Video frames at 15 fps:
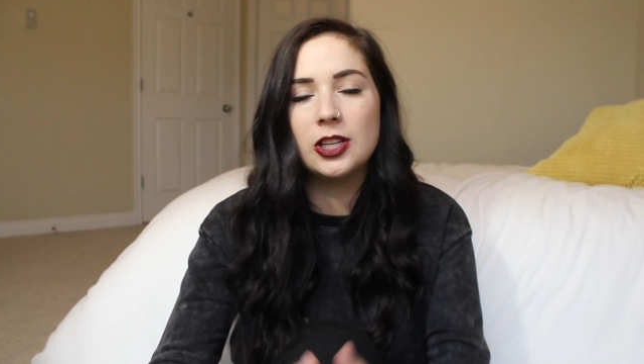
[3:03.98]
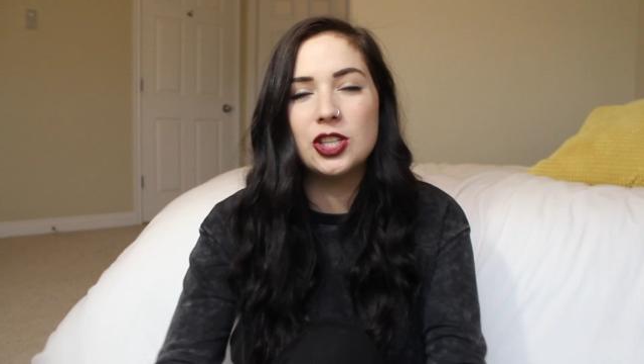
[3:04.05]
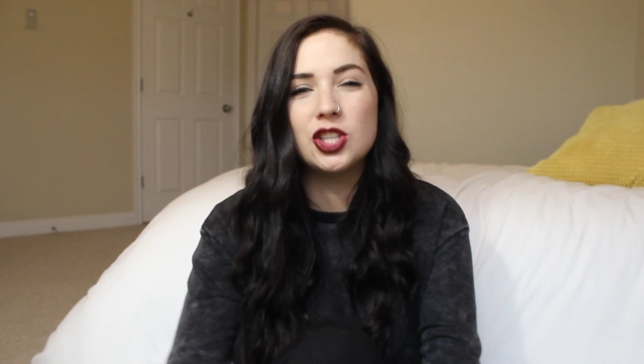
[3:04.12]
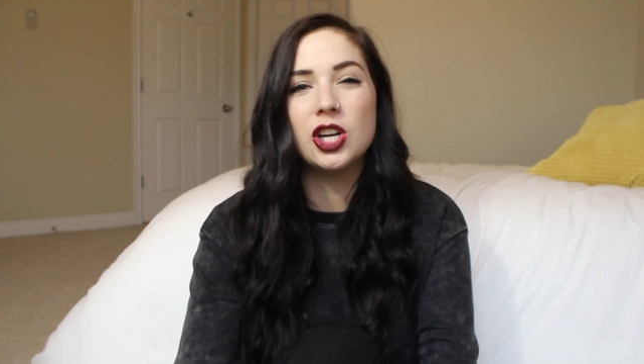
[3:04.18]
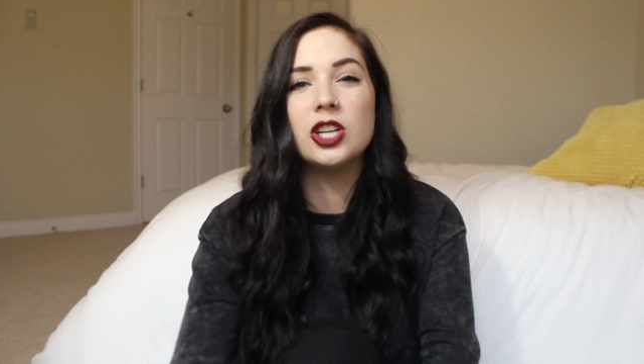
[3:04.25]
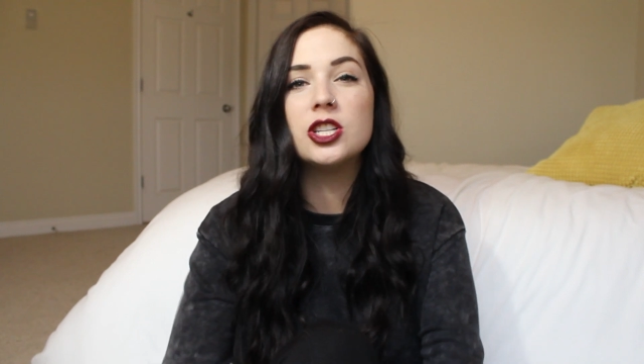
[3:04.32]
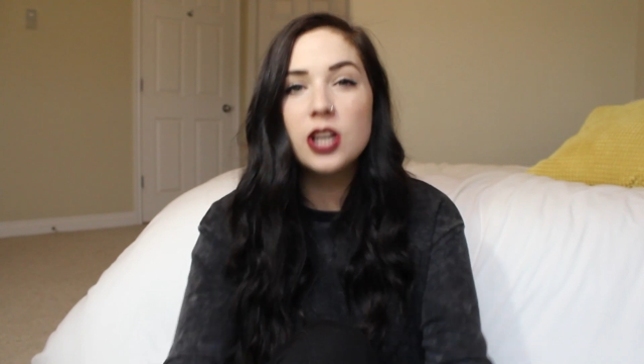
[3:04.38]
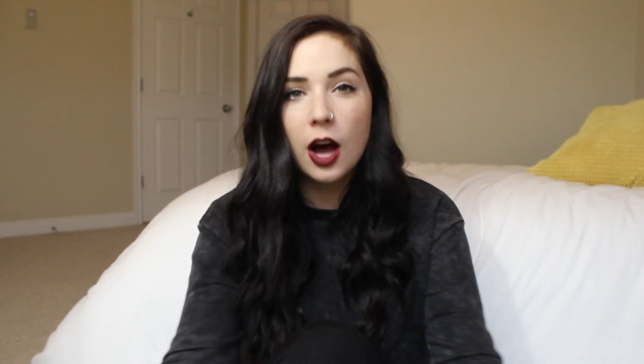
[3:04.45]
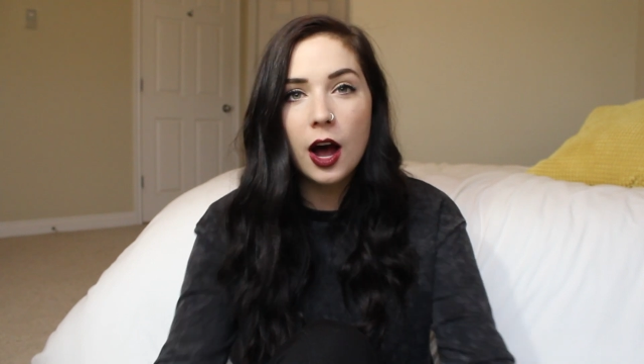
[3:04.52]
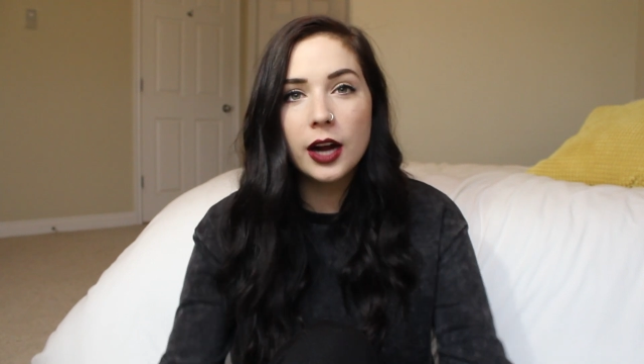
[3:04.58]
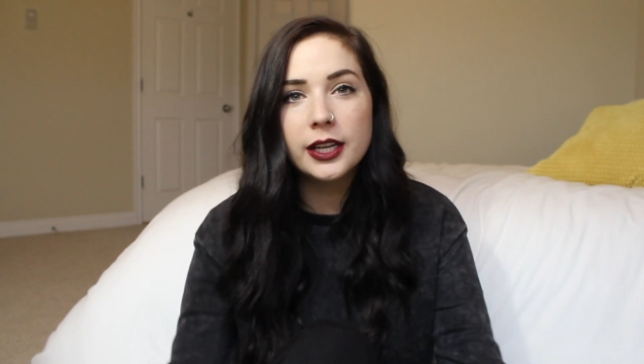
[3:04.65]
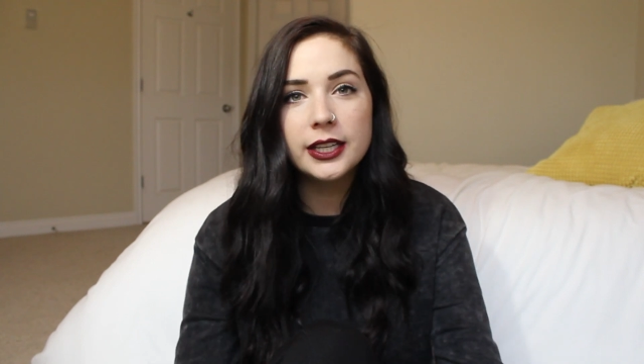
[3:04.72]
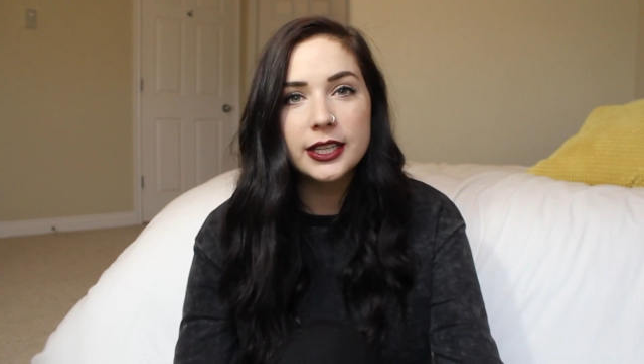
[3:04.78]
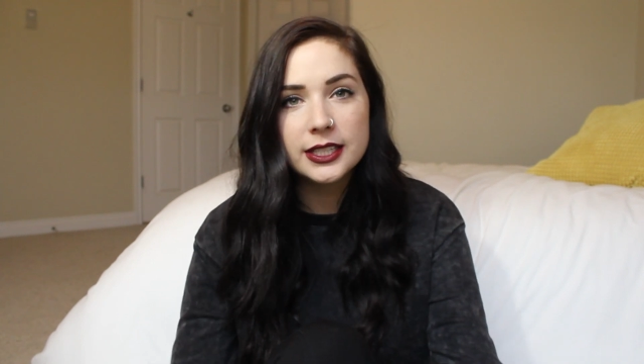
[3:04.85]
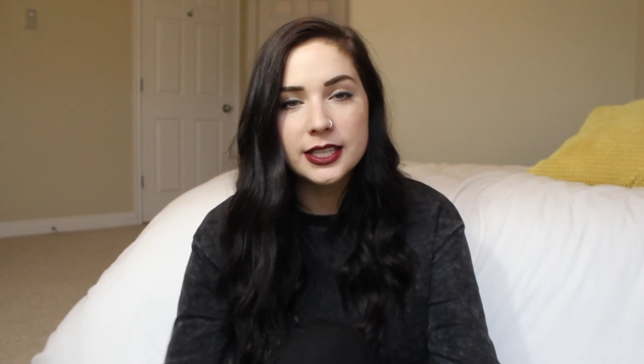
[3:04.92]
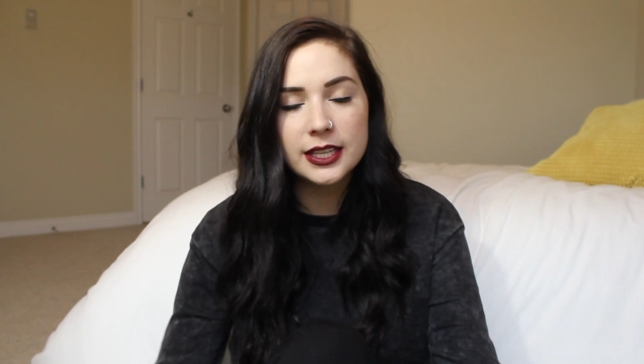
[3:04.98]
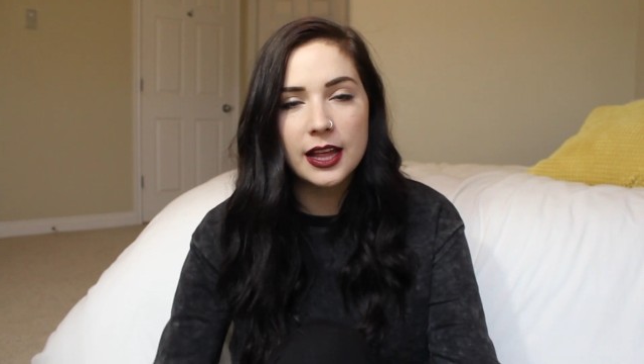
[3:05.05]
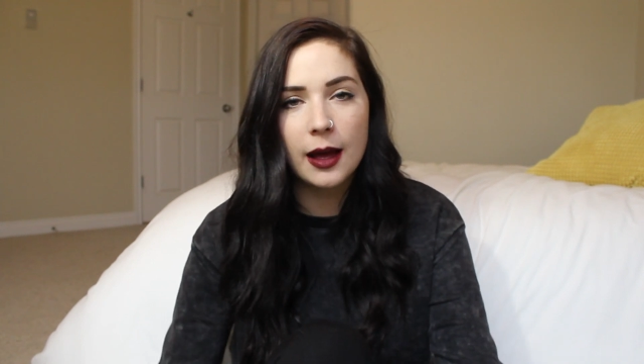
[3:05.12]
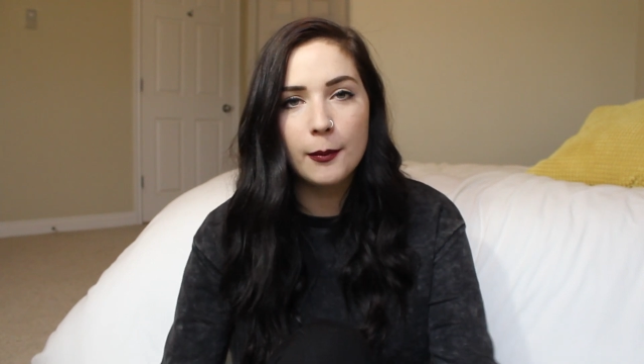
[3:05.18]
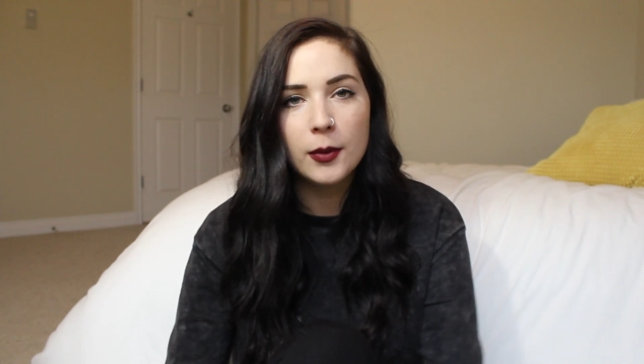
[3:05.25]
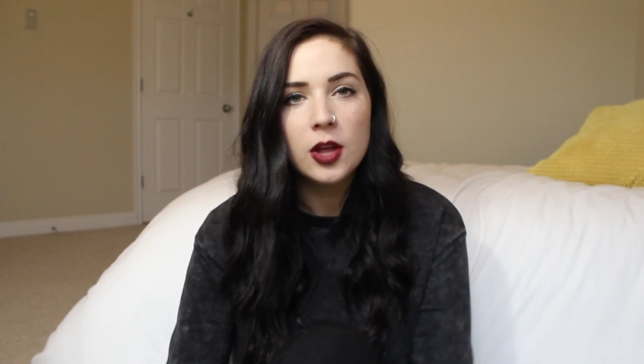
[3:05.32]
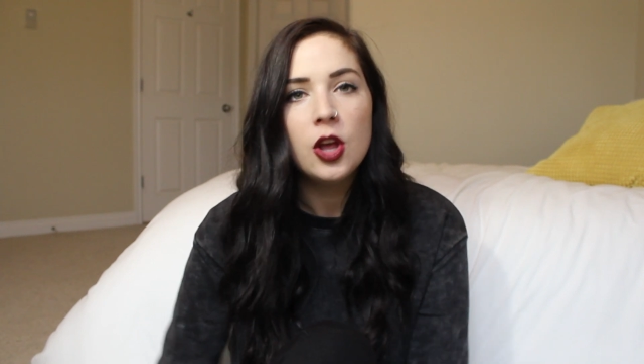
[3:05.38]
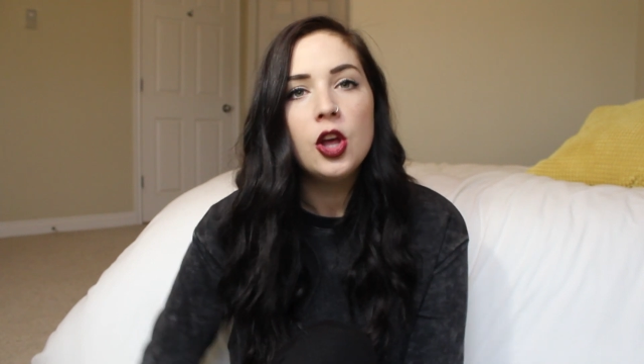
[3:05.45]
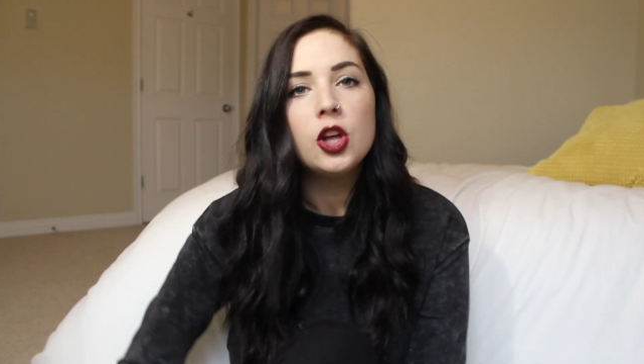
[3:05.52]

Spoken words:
and start talking to them,